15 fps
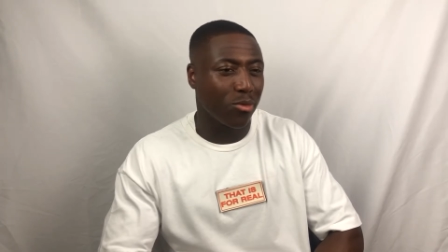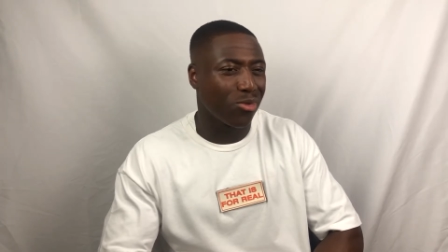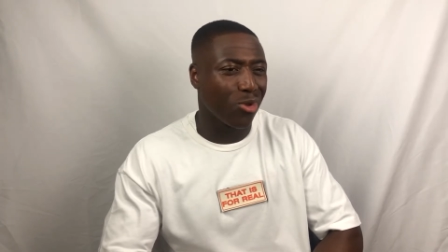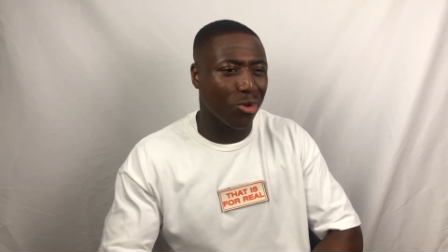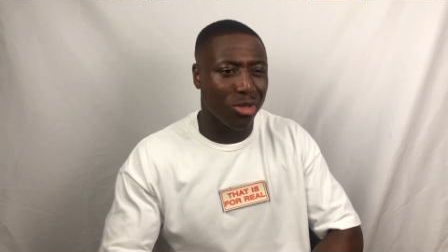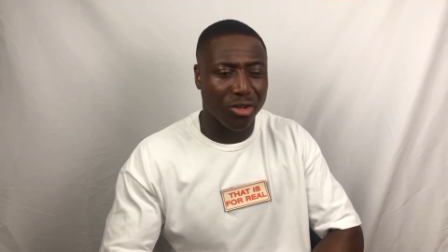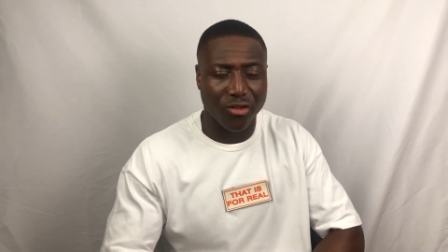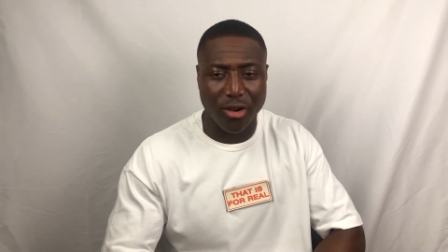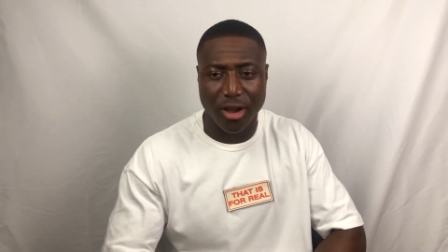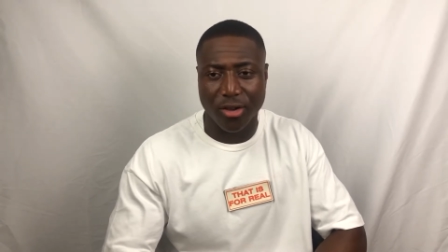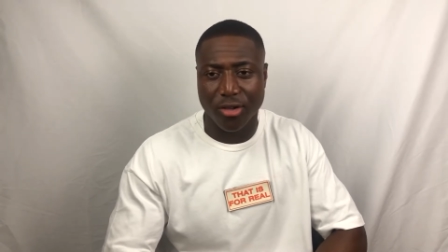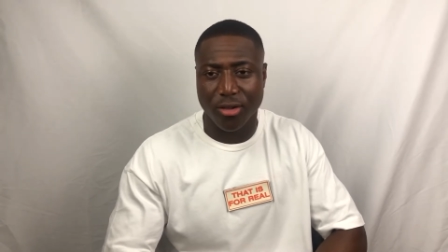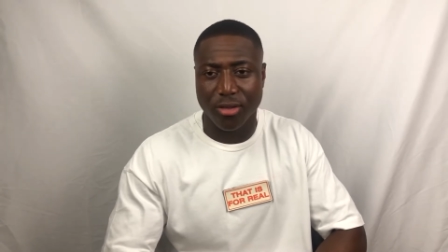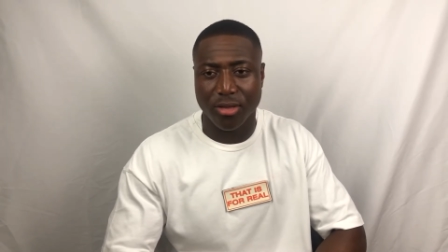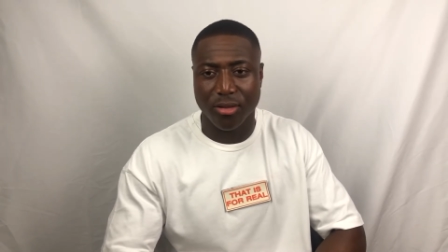No
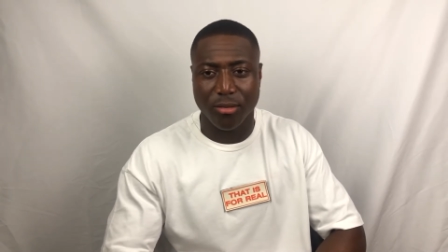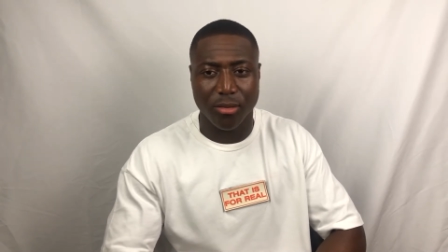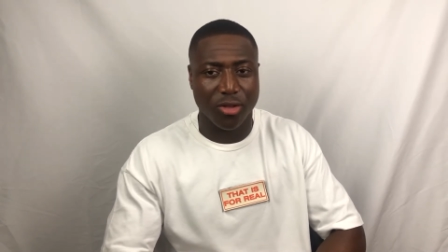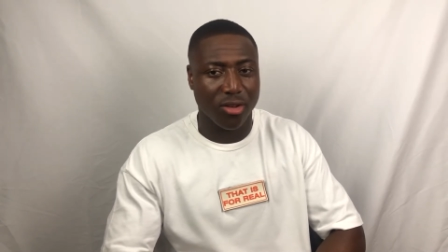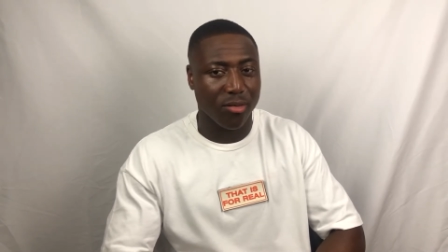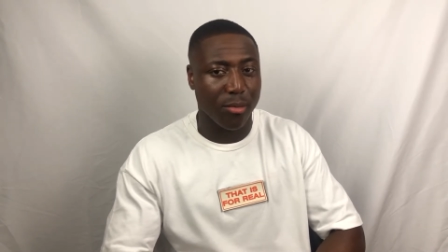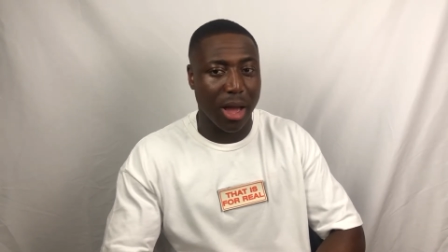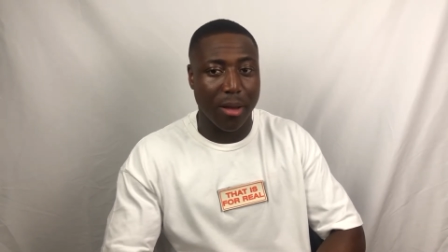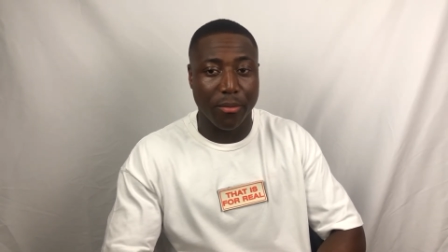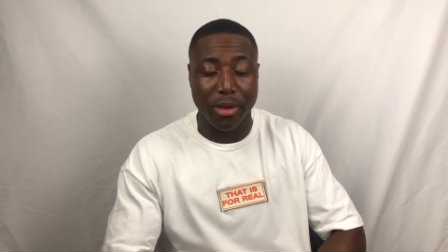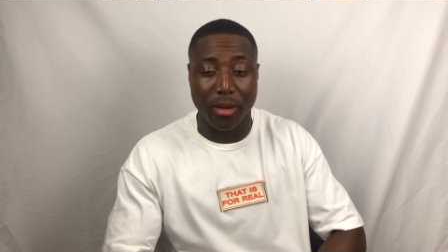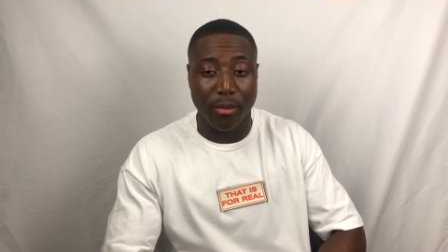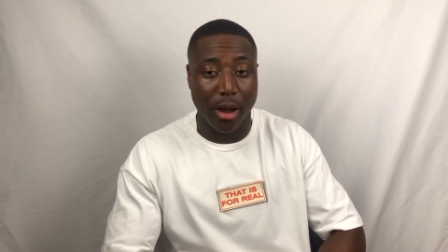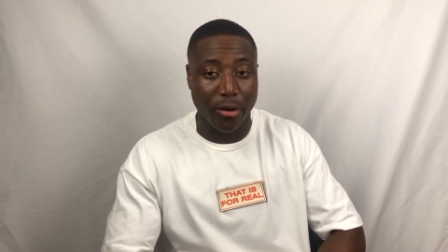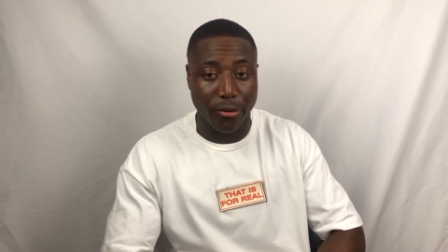distractions, just might be
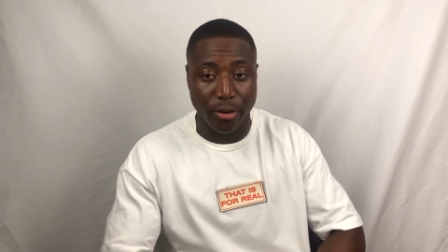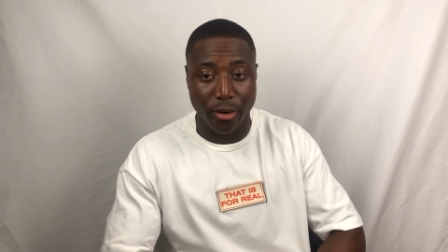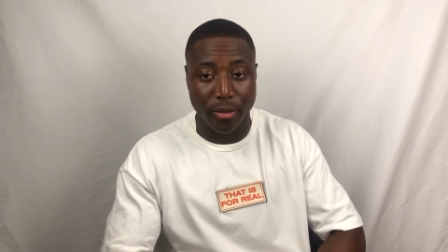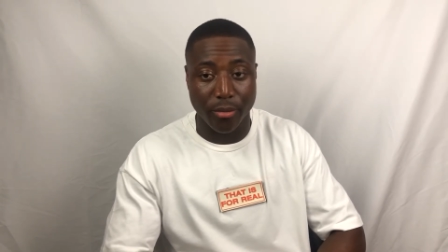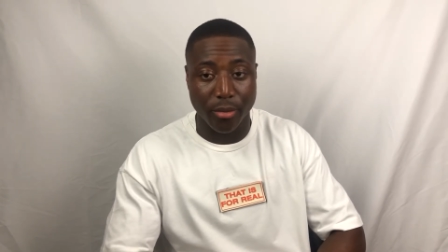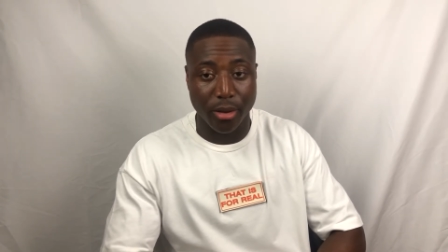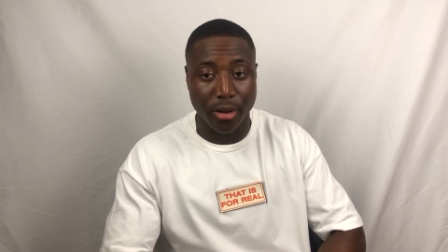in my room.